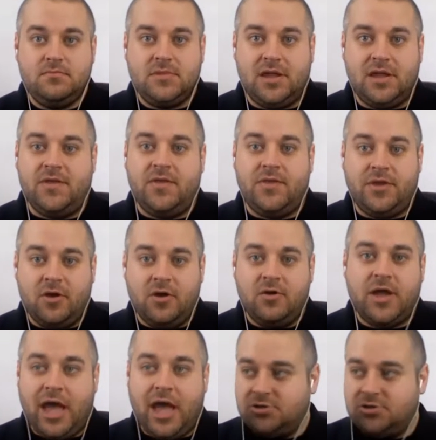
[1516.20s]
And they think,
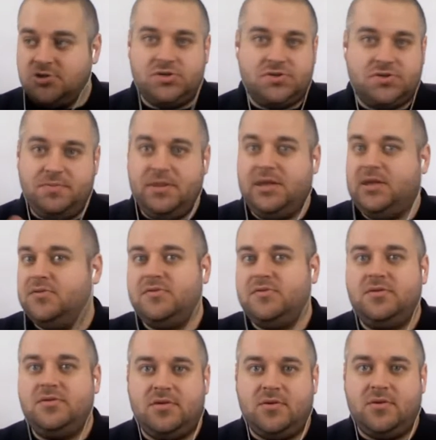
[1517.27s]
okay, I'll just be
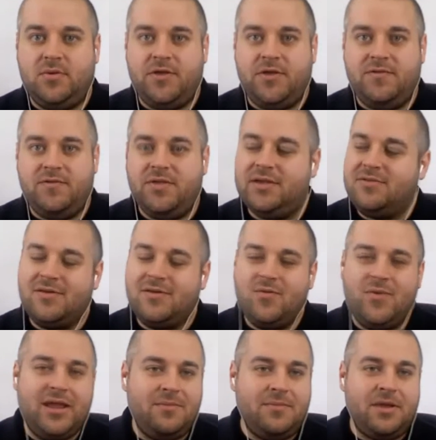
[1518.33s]
consistent with everything. It's like,
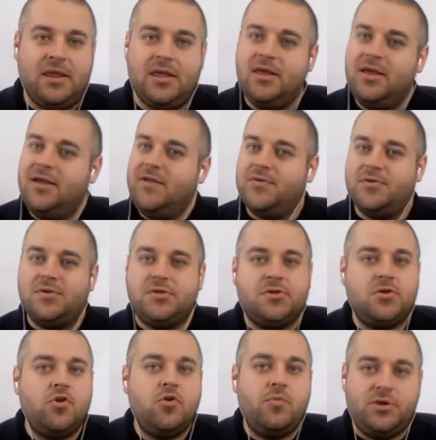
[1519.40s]
wait a minute. There's
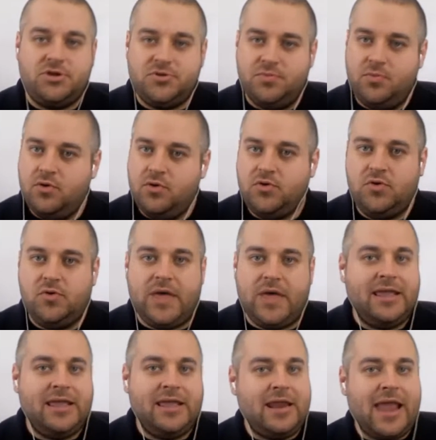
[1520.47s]
so much more to that.
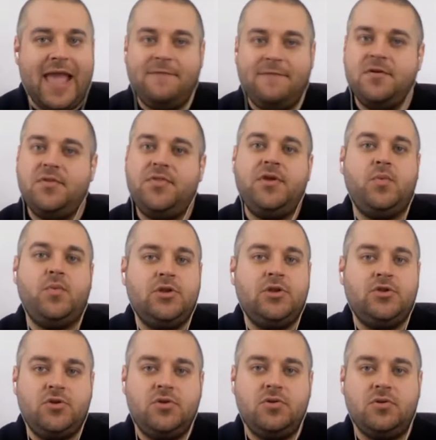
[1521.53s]
Again, everything we
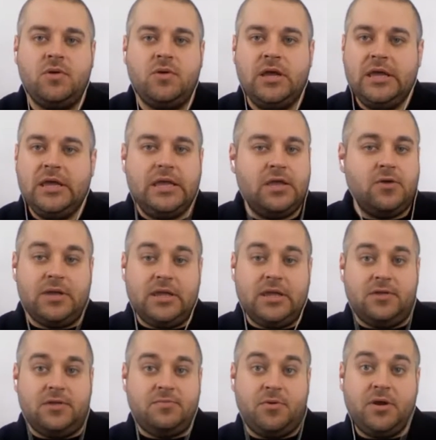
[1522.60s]
do,
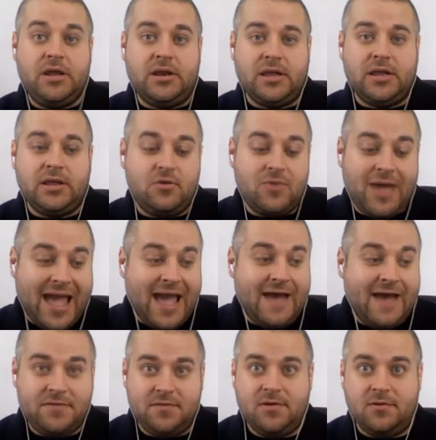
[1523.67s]
is branding, and you
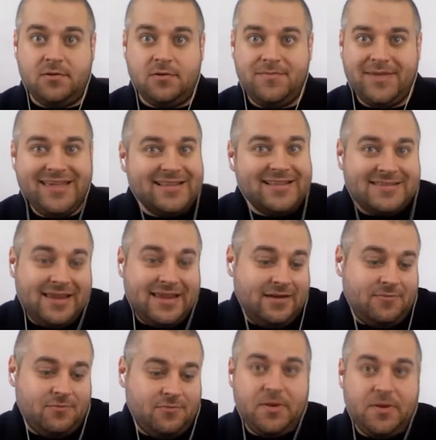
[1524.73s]
have to, again, take
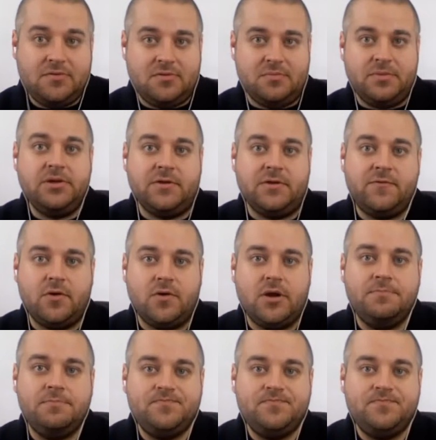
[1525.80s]
responsibility for it.